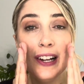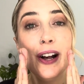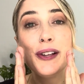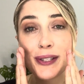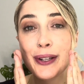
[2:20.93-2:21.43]

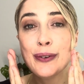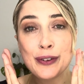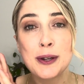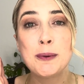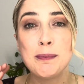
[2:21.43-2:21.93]
Also good for
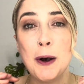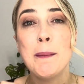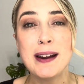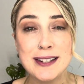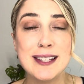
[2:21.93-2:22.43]
you home
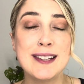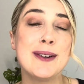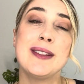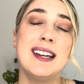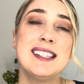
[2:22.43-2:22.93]
buyers to
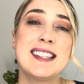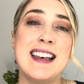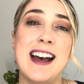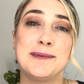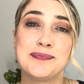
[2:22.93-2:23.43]
know this
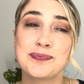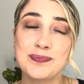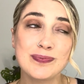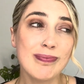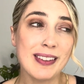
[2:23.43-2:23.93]

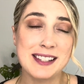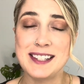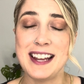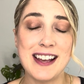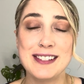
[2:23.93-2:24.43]
is,
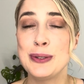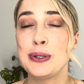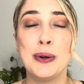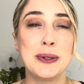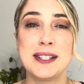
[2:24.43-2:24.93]
yes,
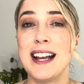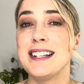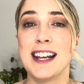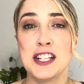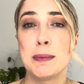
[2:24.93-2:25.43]
total side
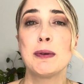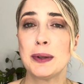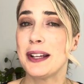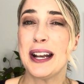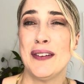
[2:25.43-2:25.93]
tangent, but
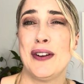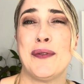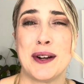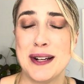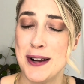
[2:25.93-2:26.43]
really good
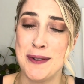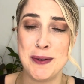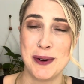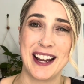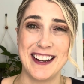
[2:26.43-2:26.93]
for and then
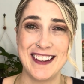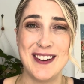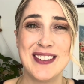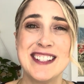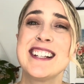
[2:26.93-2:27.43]
we'll get to the
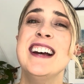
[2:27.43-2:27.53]
numbers.